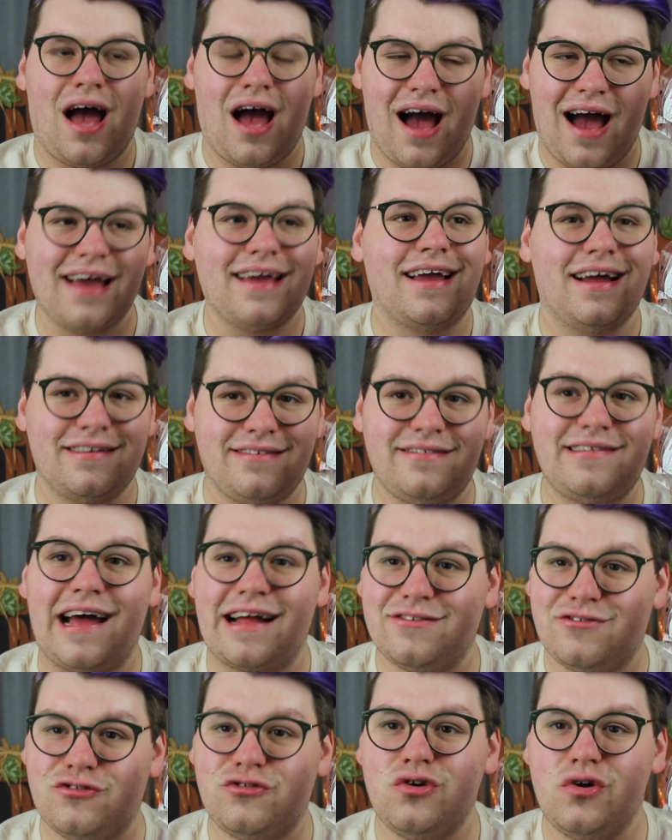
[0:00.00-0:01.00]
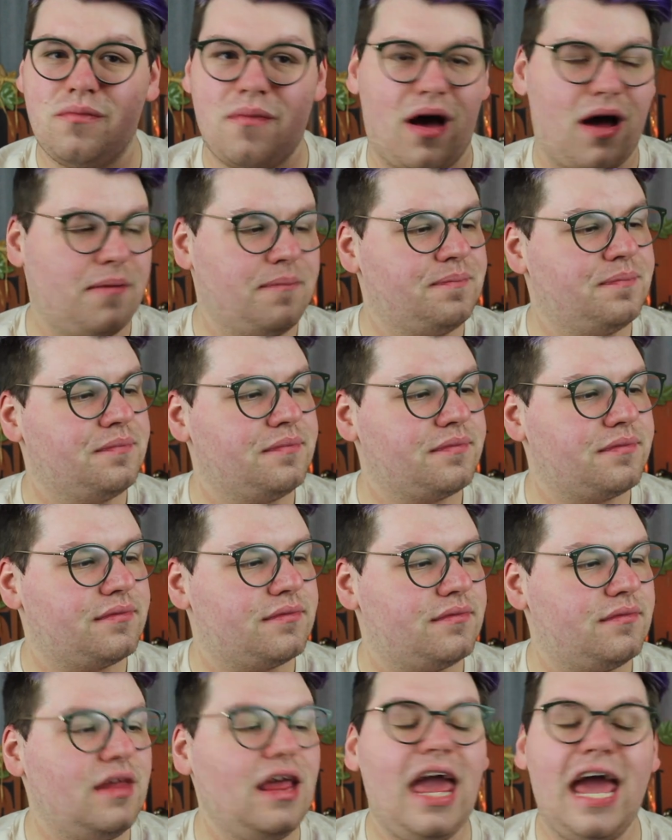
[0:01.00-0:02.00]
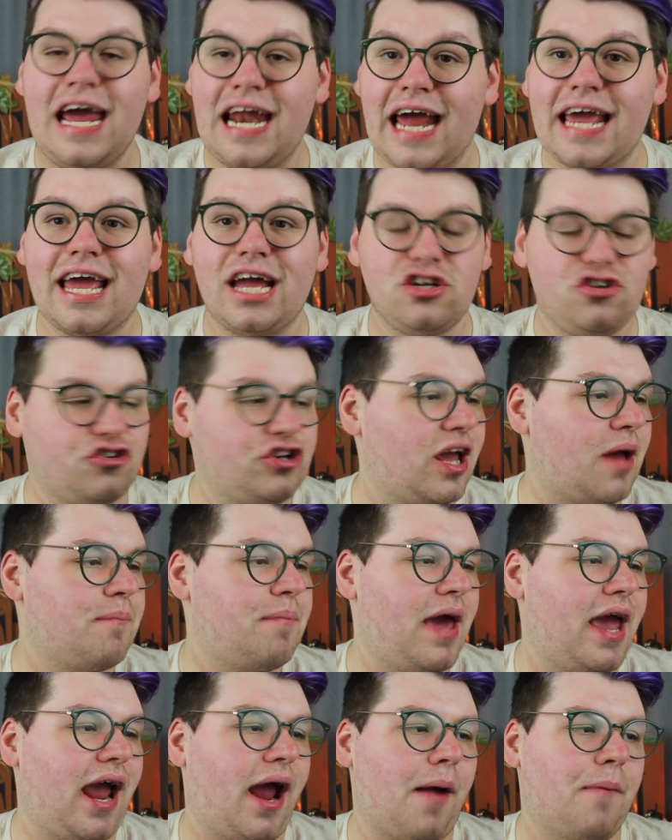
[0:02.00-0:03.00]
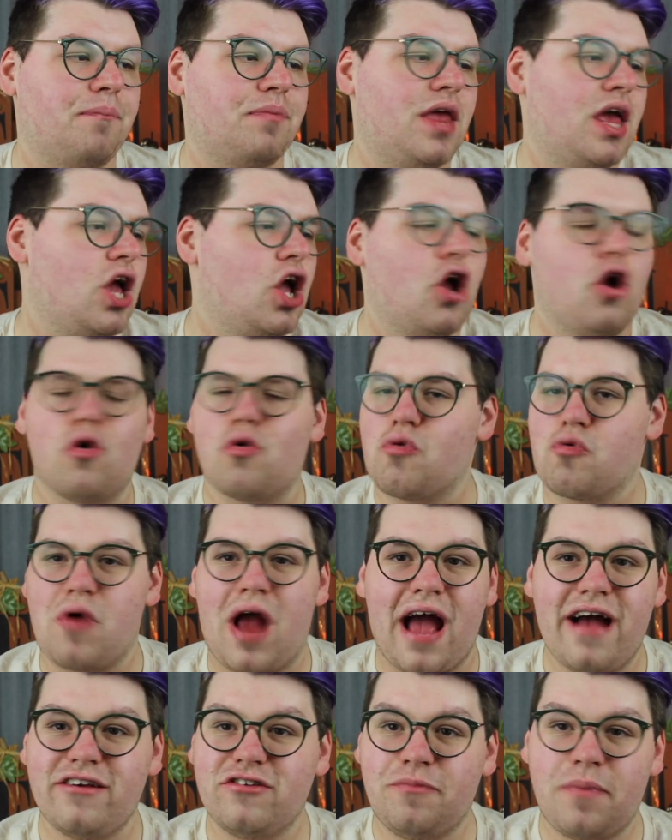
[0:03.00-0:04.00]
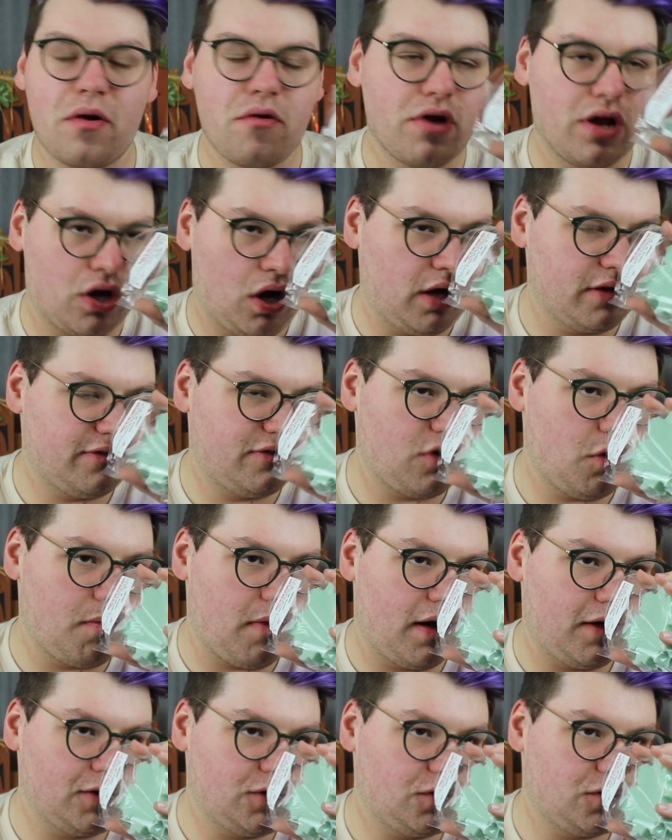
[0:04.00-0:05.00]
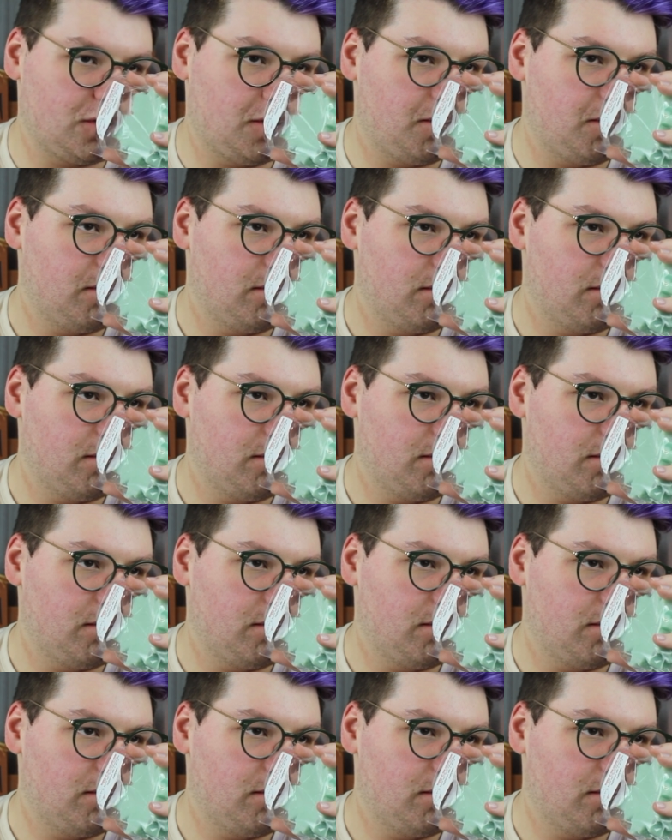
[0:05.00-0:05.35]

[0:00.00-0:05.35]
I get Satsuma, and I get champagne. Raspberry, not so much.